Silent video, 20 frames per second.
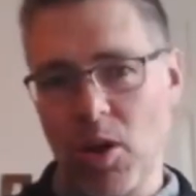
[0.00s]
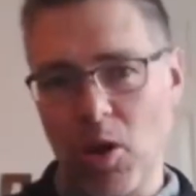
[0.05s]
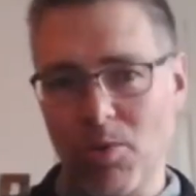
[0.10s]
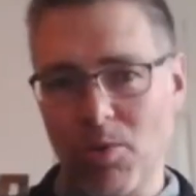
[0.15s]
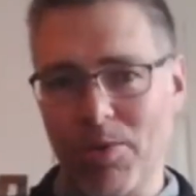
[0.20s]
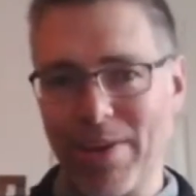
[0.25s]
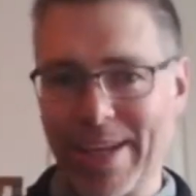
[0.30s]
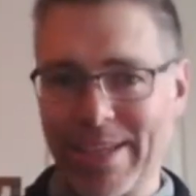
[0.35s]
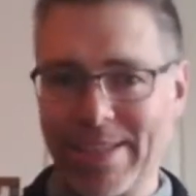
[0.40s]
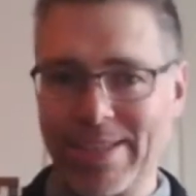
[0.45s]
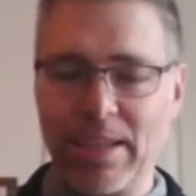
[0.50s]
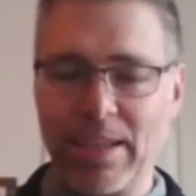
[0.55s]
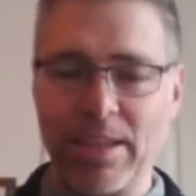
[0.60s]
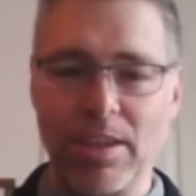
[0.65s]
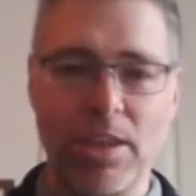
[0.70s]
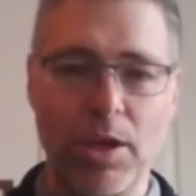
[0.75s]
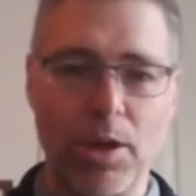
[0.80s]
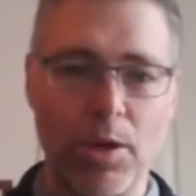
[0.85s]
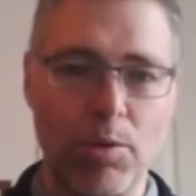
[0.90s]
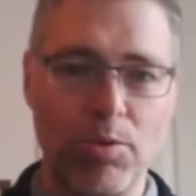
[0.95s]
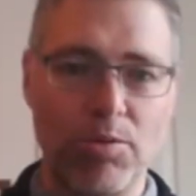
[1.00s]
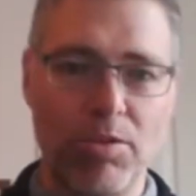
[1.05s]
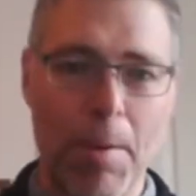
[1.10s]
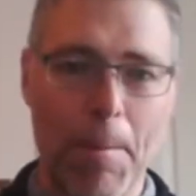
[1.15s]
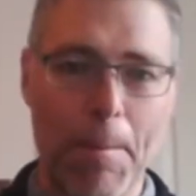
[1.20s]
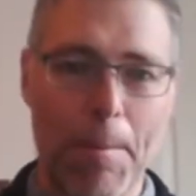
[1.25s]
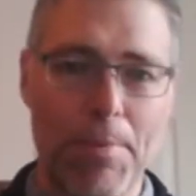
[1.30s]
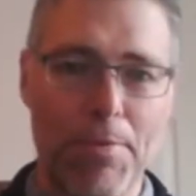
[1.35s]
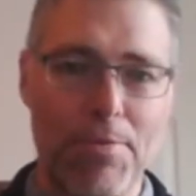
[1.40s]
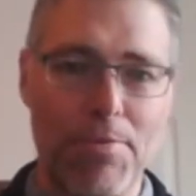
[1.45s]
of hitting those
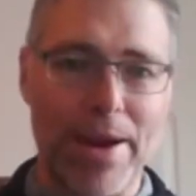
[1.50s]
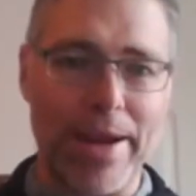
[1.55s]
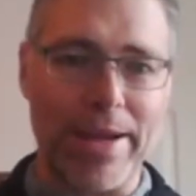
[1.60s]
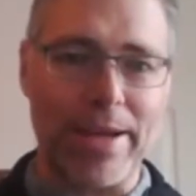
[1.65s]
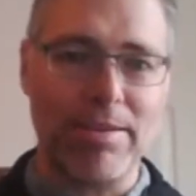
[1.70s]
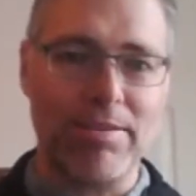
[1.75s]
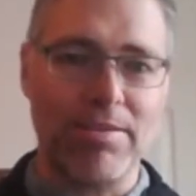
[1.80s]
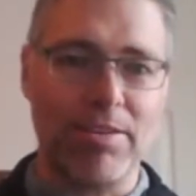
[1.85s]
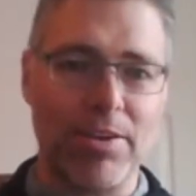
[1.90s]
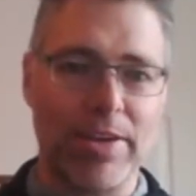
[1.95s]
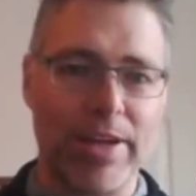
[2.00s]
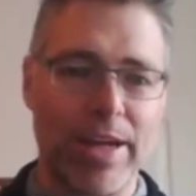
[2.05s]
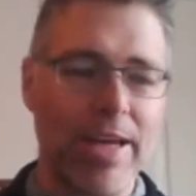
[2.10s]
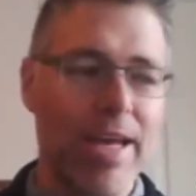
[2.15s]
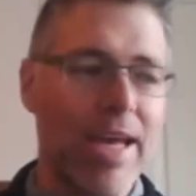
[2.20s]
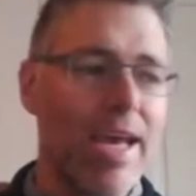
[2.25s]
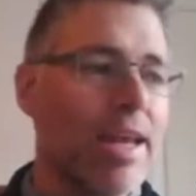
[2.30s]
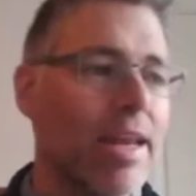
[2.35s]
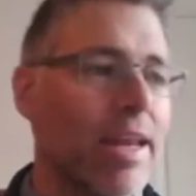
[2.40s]
breaks, okay?